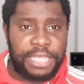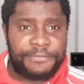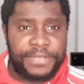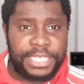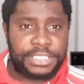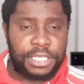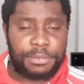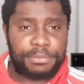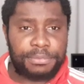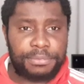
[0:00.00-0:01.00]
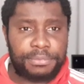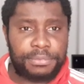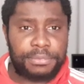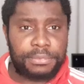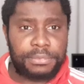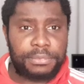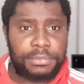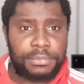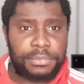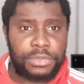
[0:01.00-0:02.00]
that affects
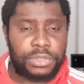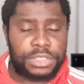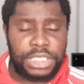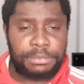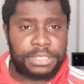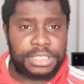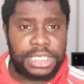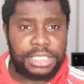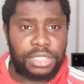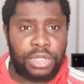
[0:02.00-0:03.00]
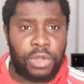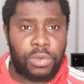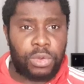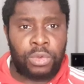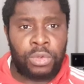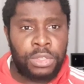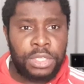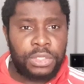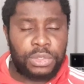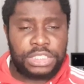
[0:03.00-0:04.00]
your team conceding the goal or
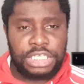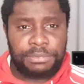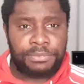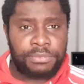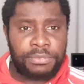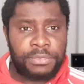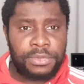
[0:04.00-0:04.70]
your team